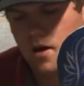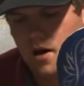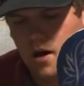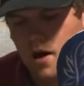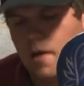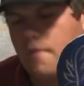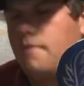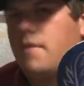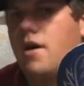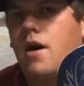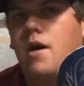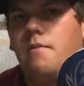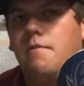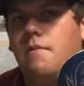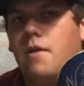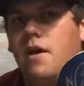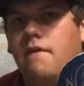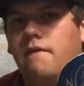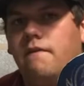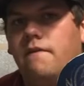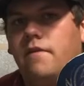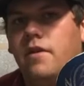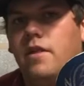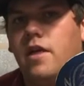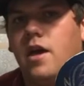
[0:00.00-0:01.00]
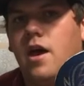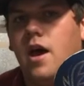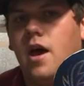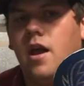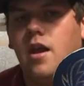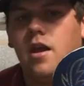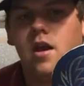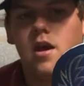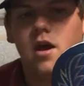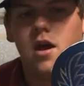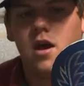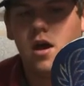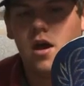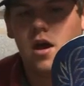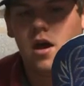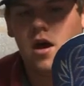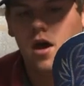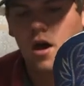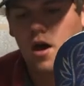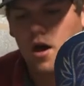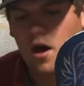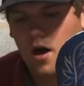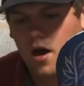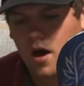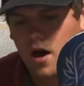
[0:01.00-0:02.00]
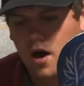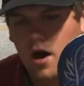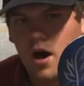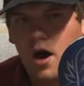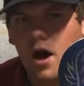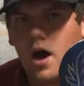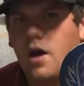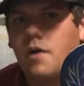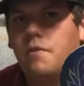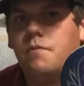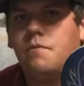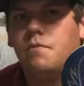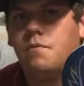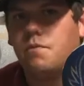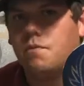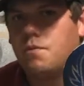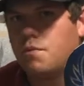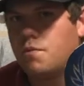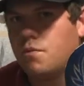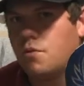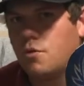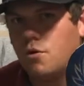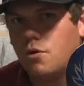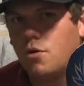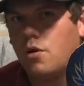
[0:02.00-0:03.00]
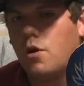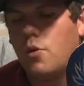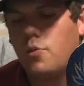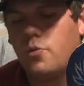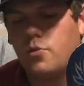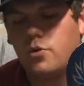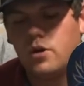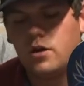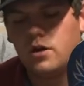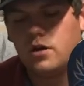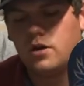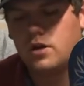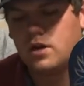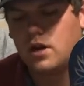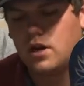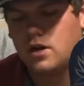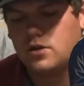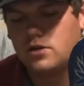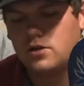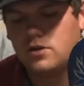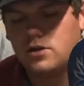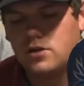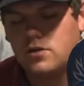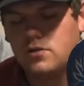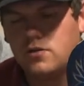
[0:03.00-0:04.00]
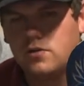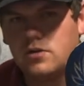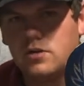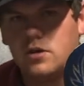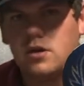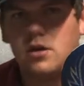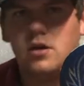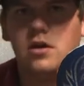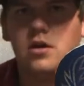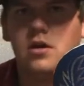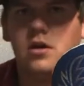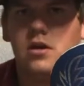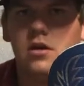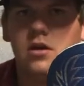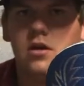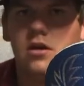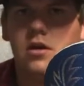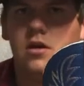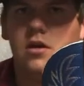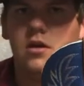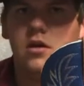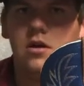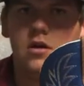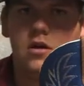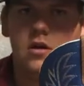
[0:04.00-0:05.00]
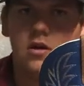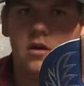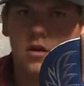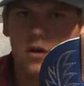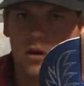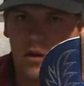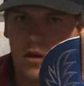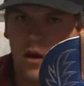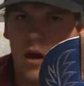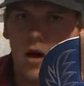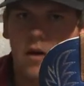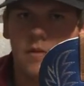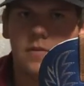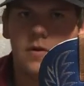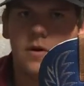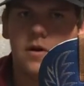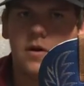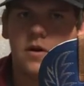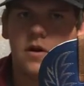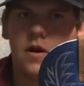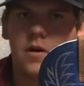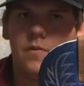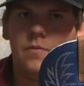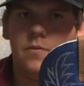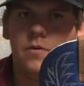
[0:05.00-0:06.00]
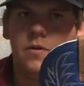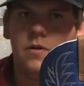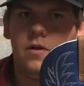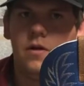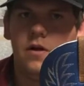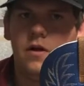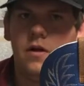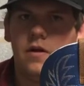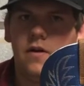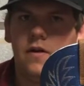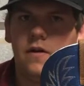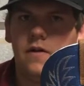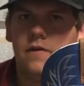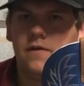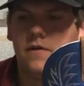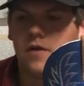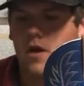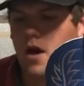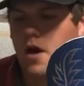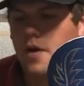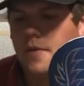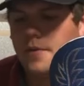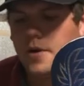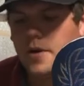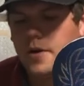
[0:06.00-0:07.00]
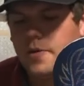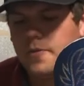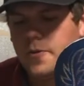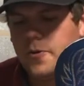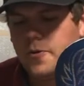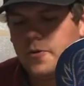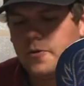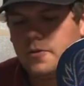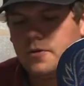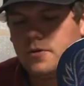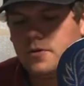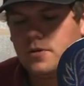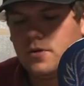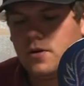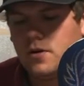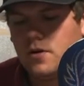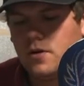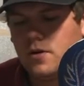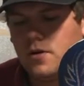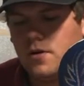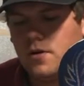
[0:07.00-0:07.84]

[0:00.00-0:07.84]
I'm not meant for that. I grew up wearing tennis shoes. Got me a couple of cowboy boots.